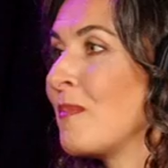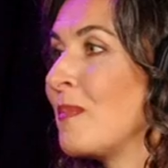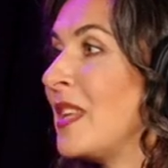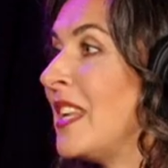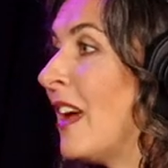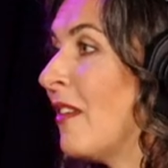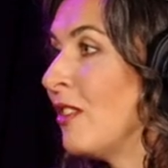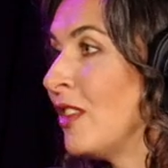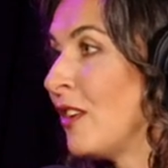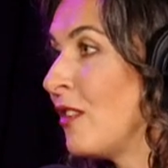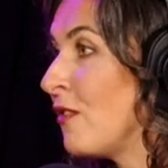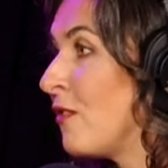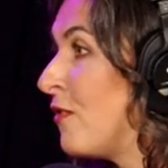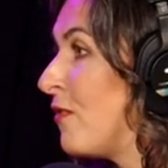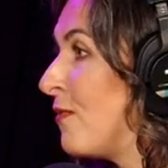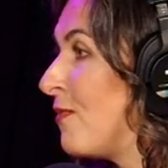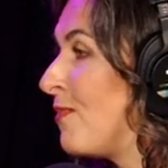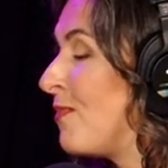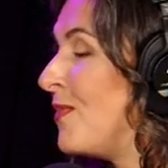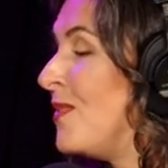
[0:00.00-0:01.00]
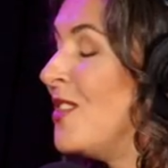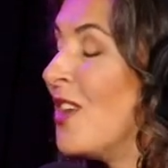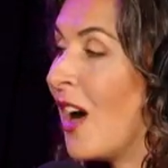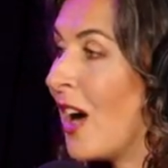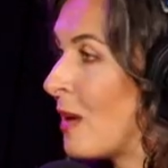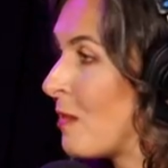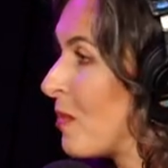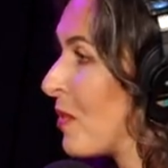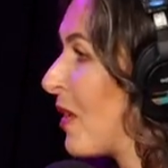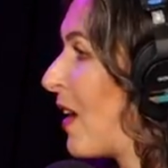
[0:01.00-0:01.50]
benevolent
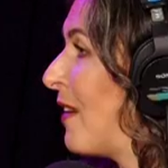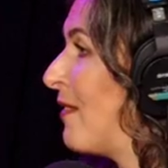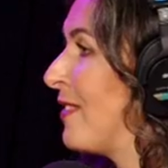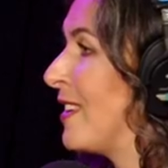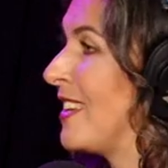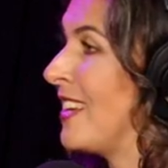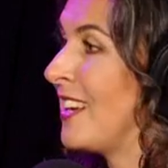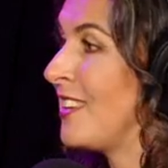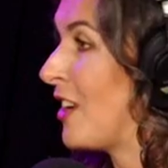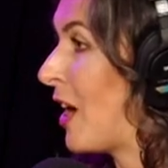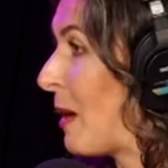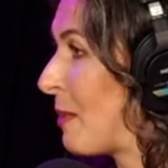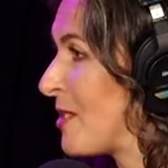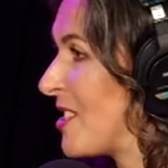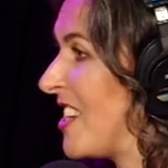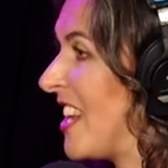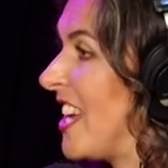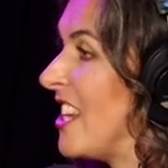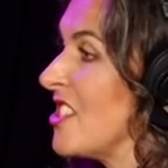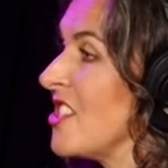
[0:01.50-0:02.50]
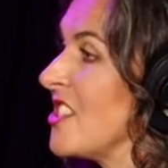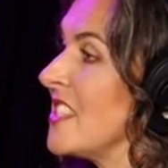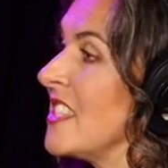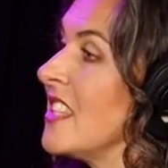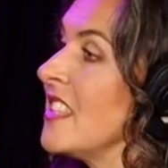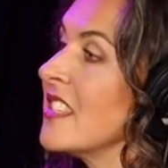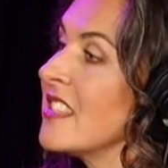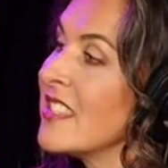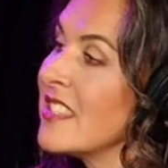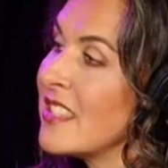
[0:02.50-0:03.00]
nonprofit adoption agency.
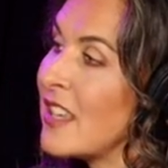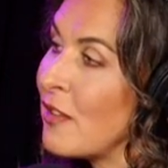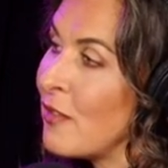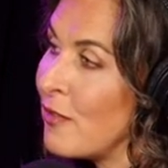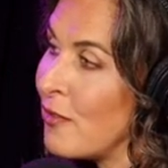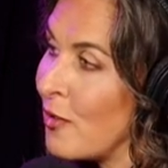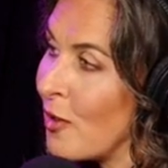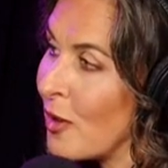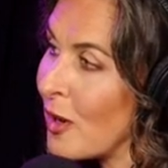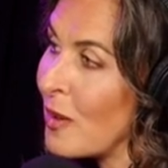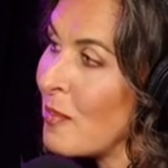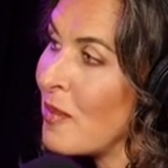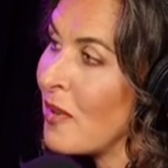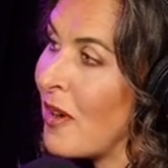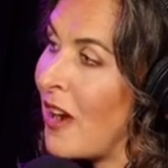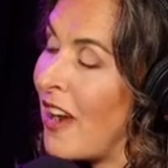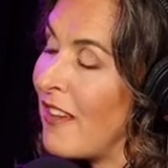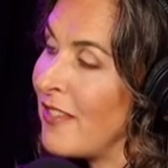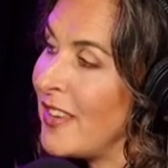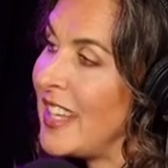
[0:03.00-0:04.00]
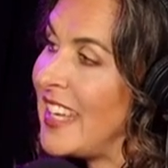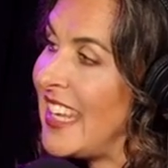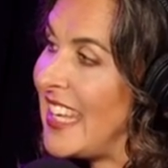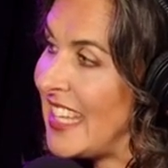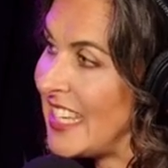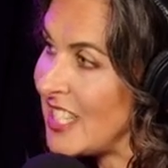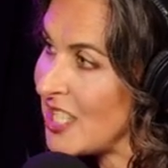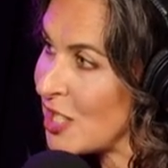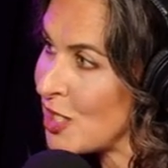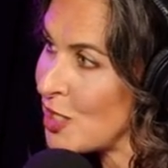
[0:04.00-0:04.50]
This is a for profit
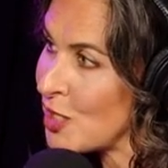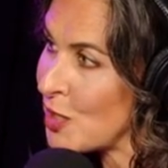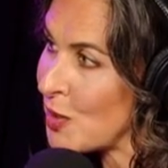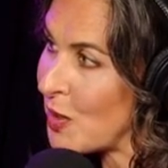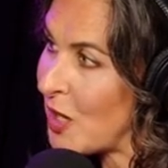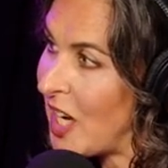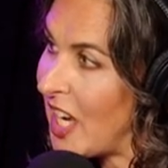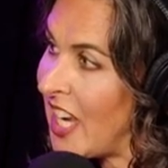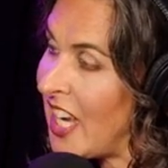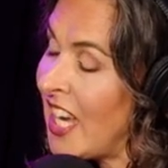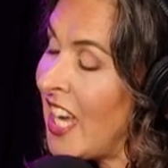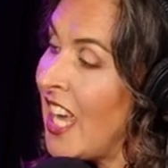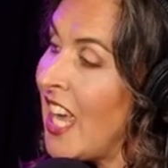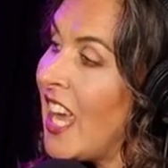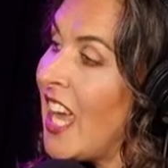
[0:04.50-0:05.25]
industry.